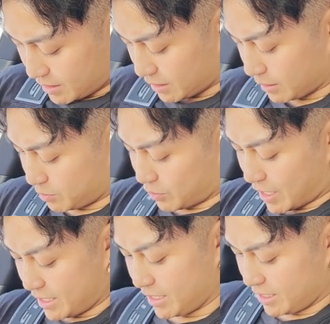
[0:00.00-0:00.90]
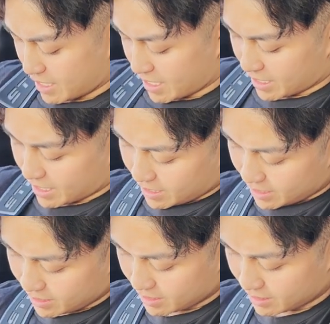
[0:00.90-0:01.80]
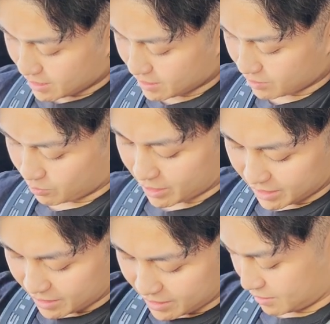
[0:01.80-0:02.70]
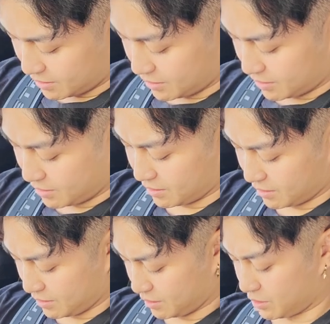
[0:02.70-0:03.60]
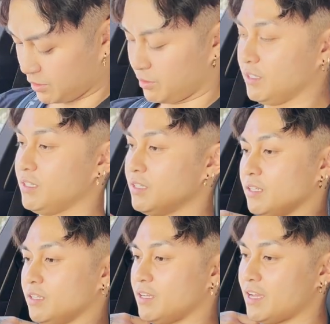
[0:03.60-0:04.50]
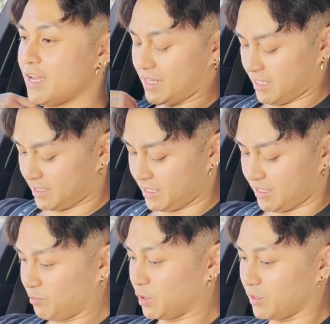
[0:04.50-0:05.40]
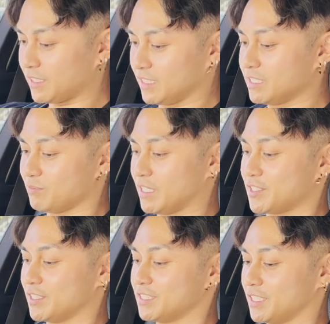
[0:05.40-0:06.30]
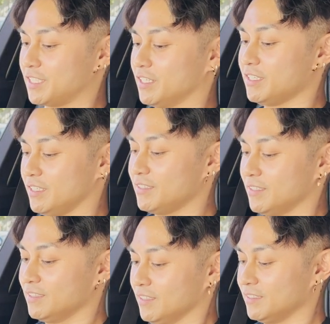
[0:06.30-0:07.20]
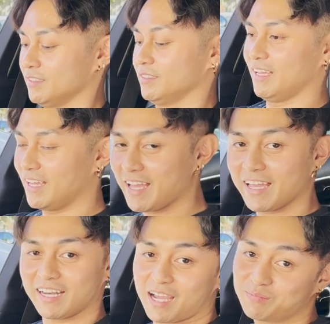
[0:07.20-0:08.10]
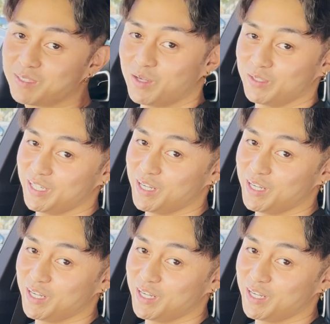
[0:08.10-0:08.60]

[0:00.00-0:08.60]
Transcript: clips right in, and then 1, 2, and that's it. Pull on these, make sure it's secure, and I'm going